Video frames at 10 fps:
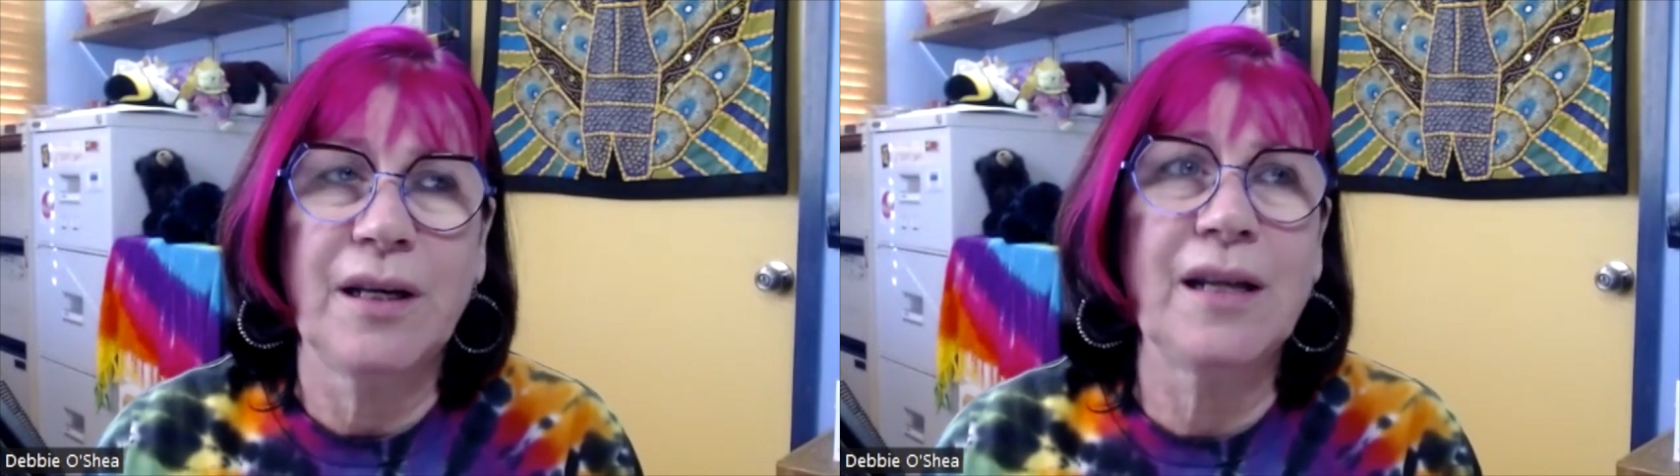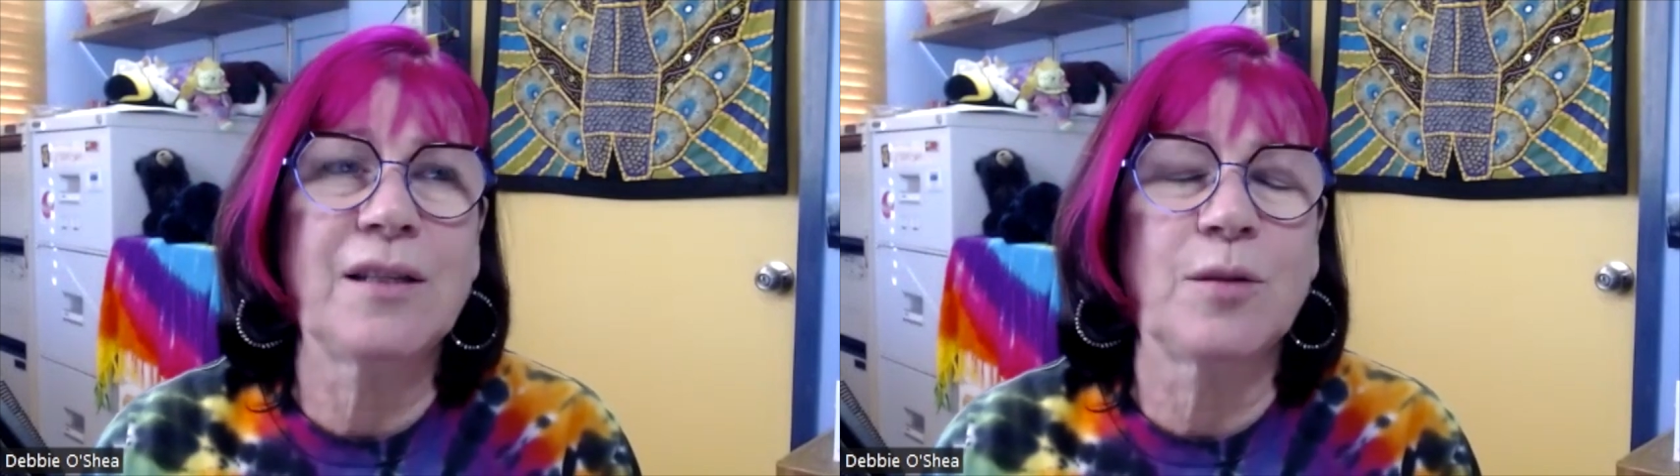
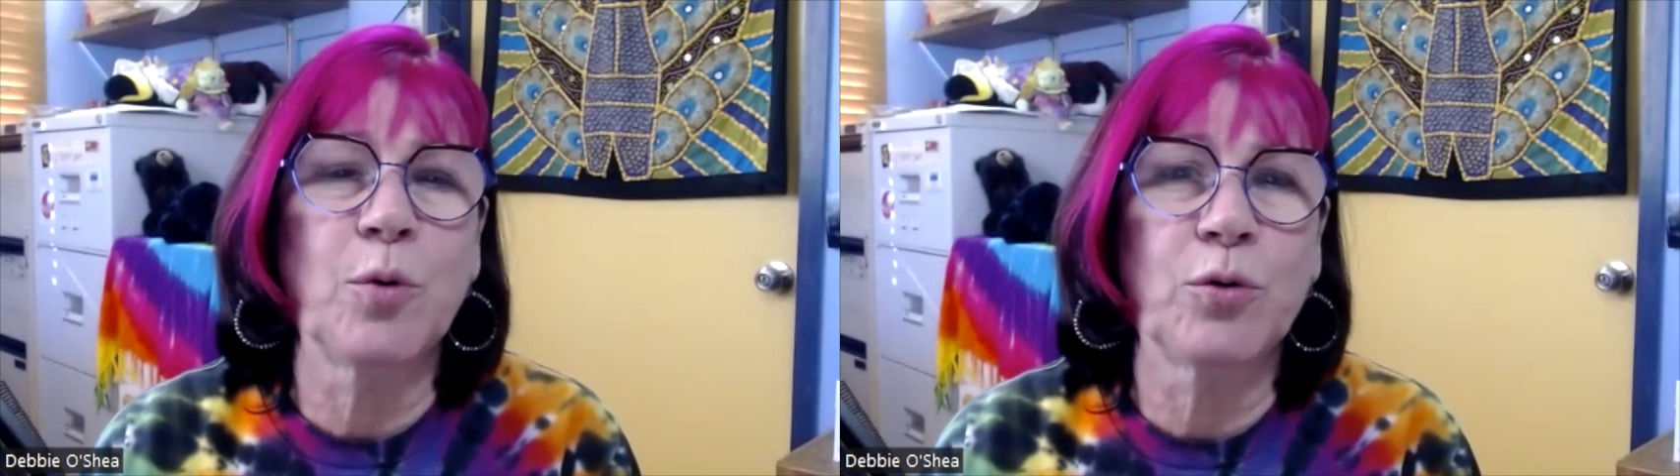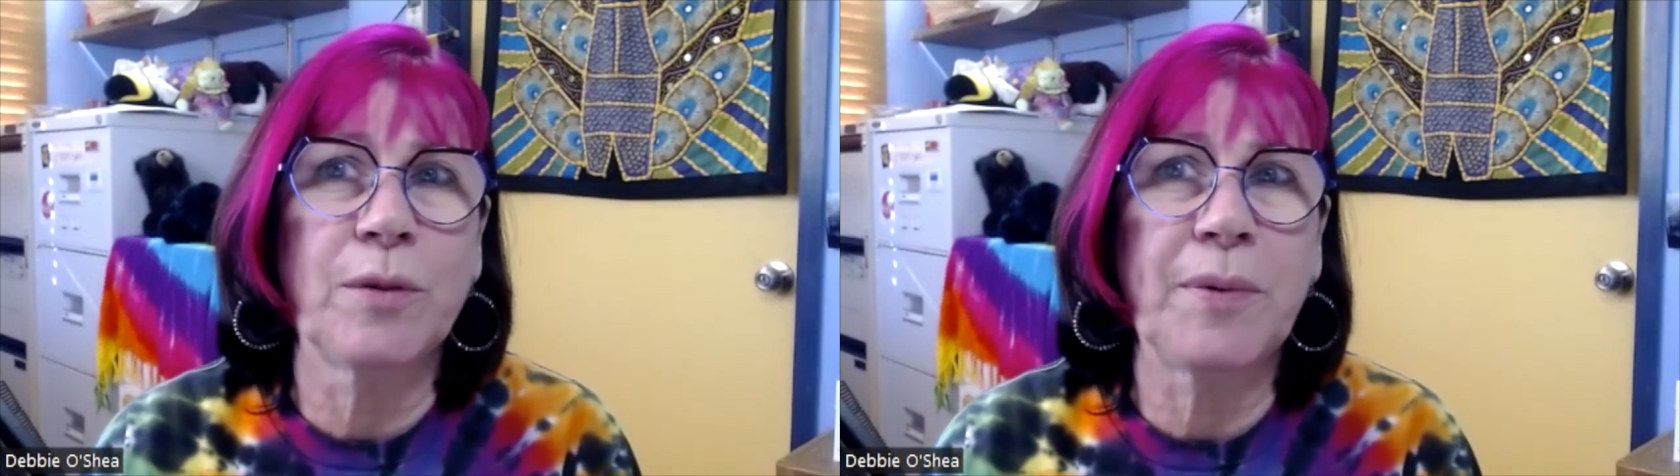It's
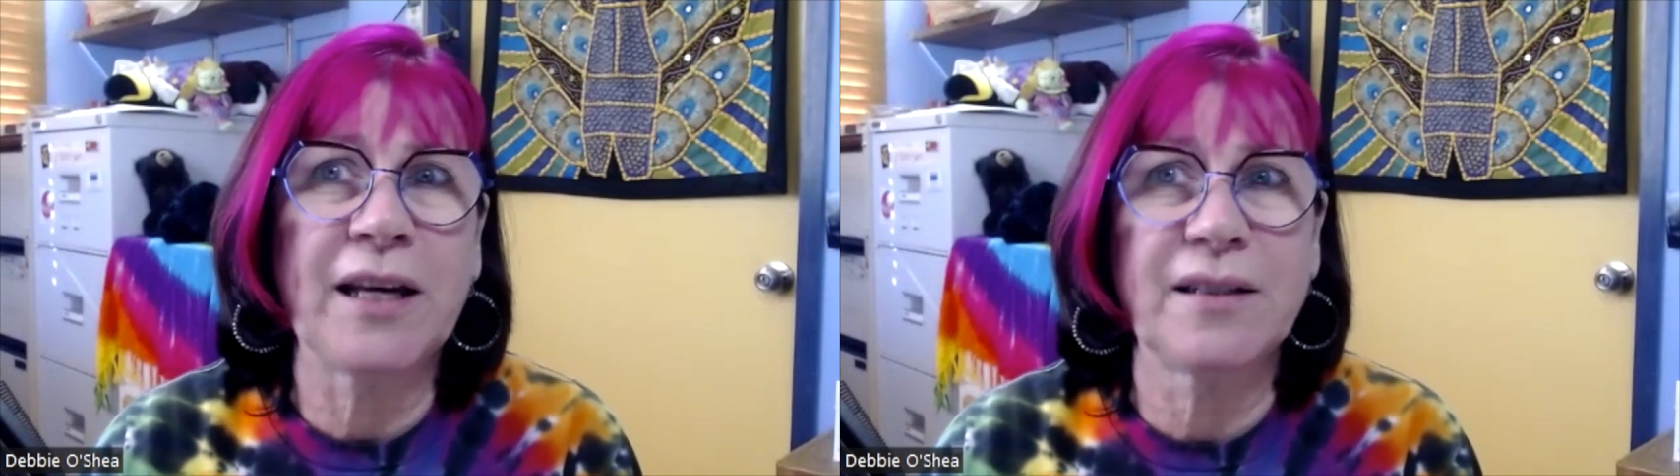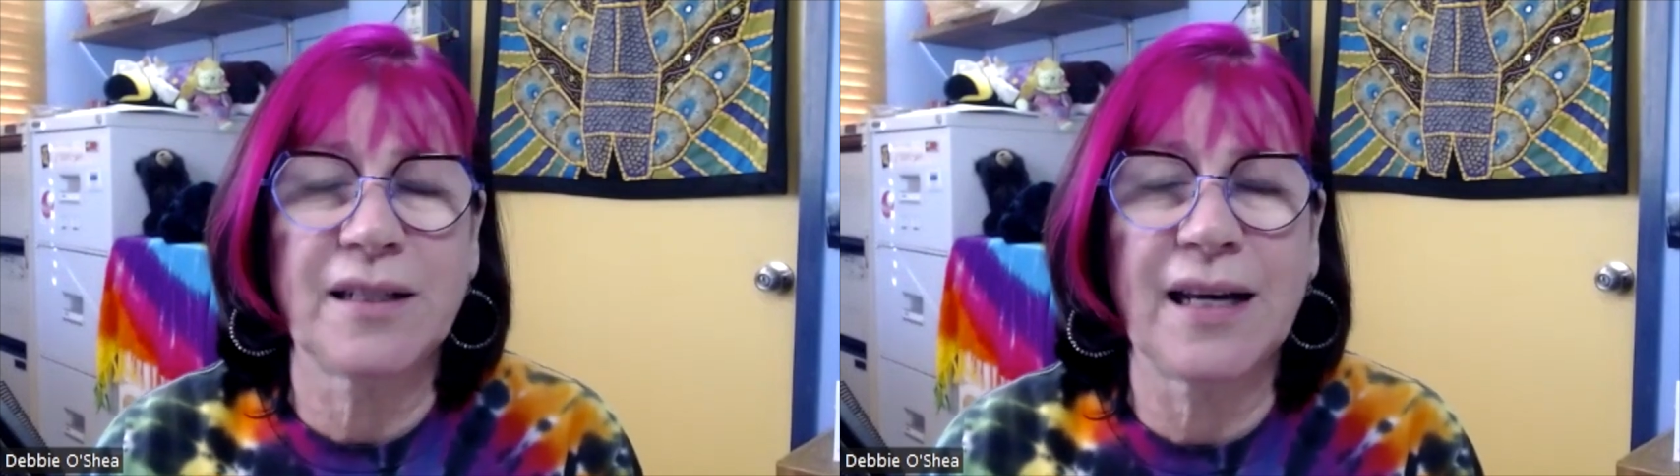more
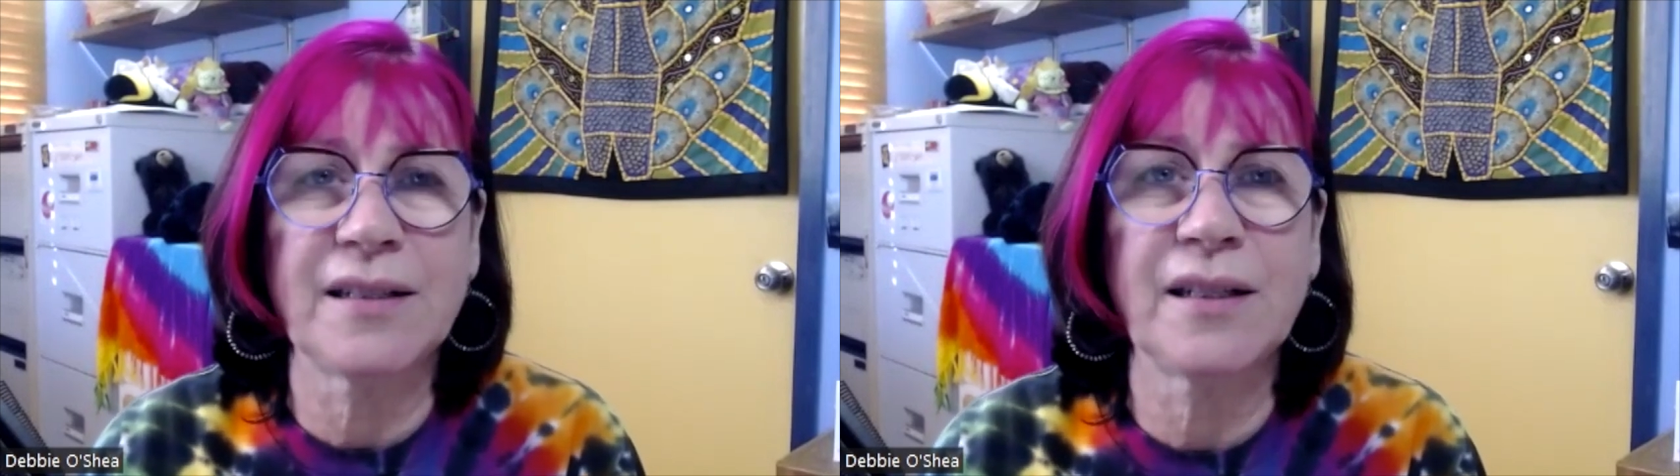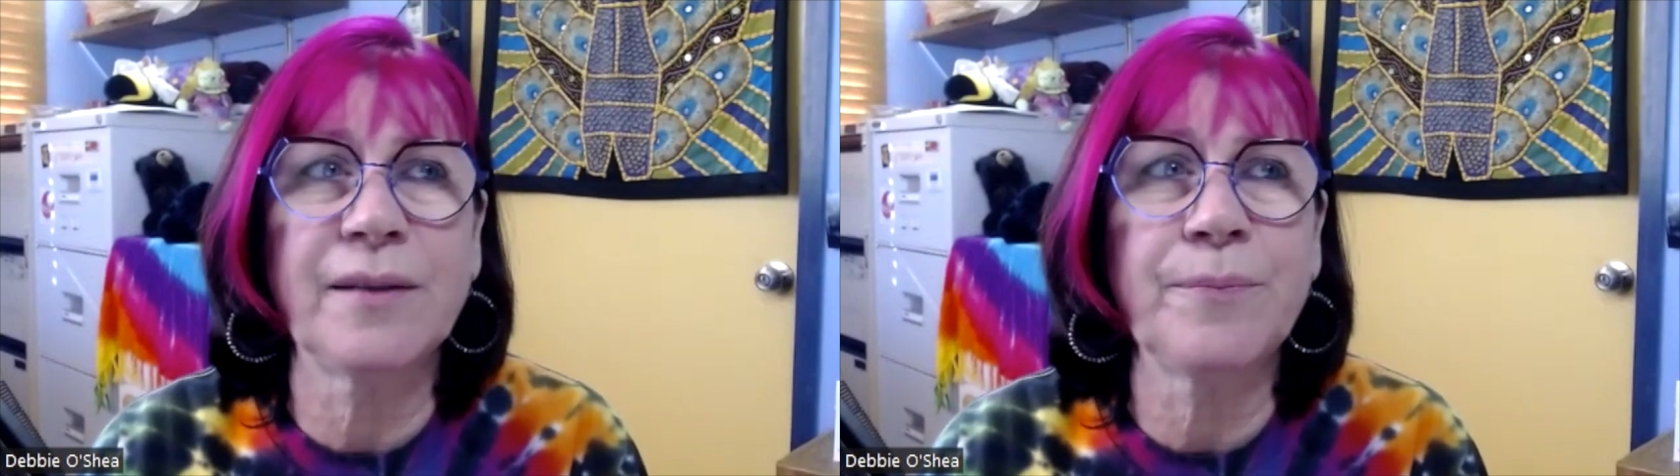about
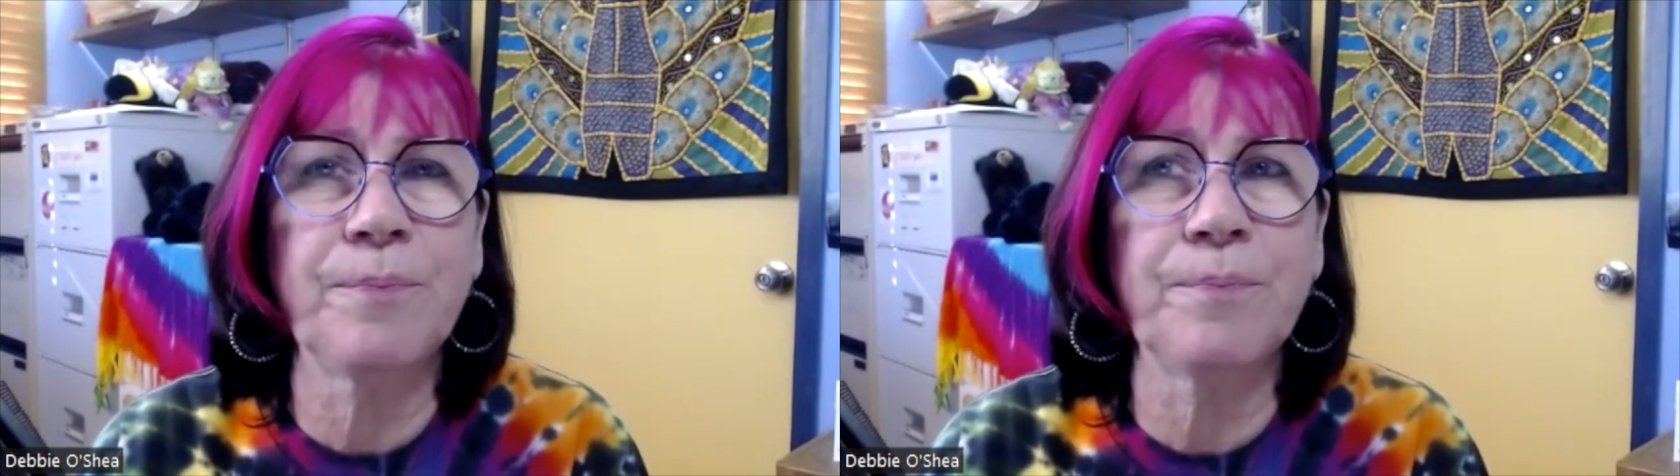data